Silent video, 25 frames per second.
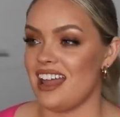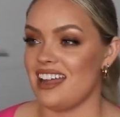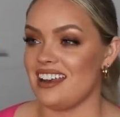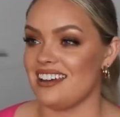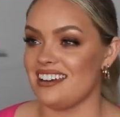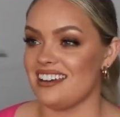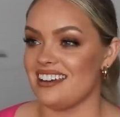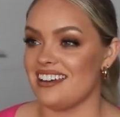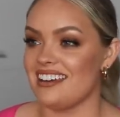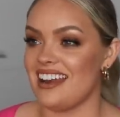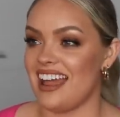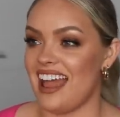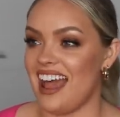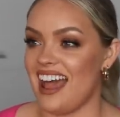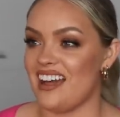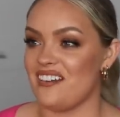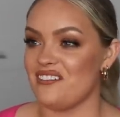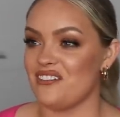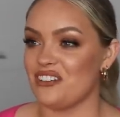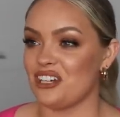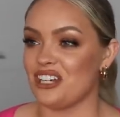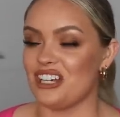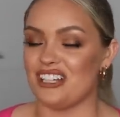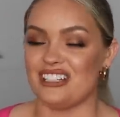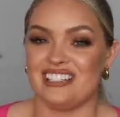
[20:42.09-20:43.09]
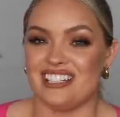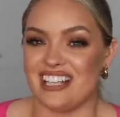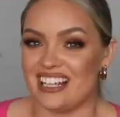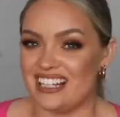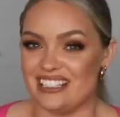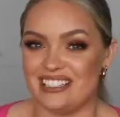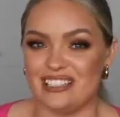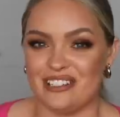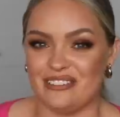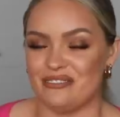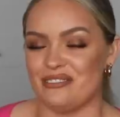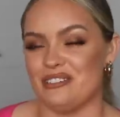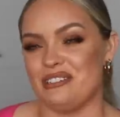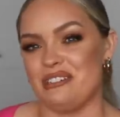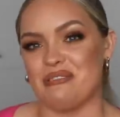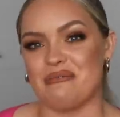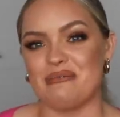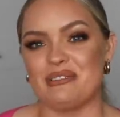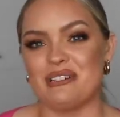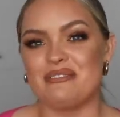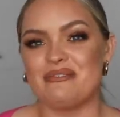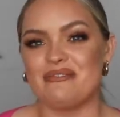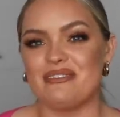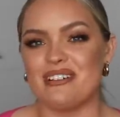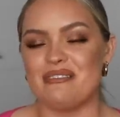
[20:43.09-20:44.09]
and have a good sense of
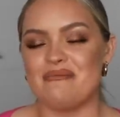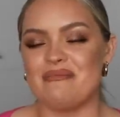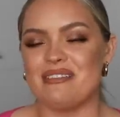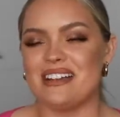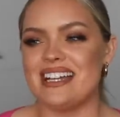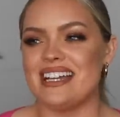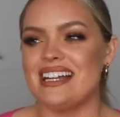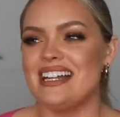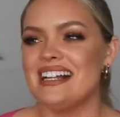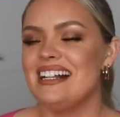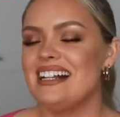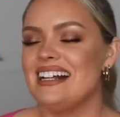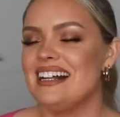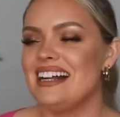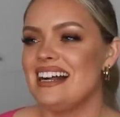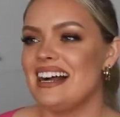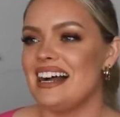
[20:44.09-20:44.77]
humor from it.